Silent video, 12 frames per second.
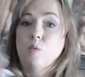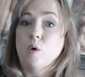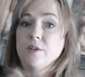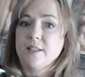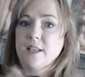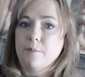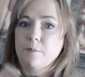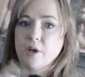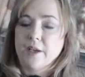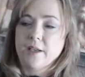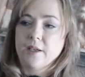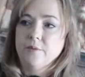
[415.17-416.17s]
Was that
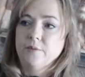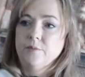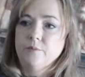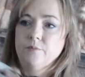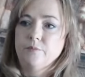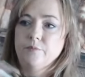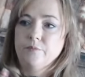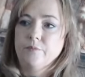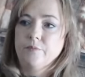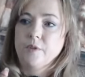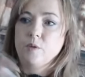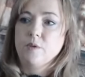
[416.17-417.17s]
Mica?
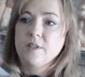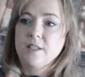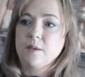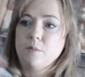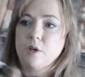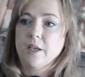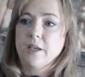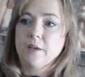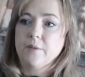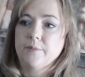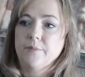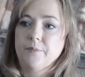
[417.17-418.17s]
Was that
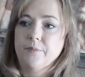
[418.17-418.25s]
Mica?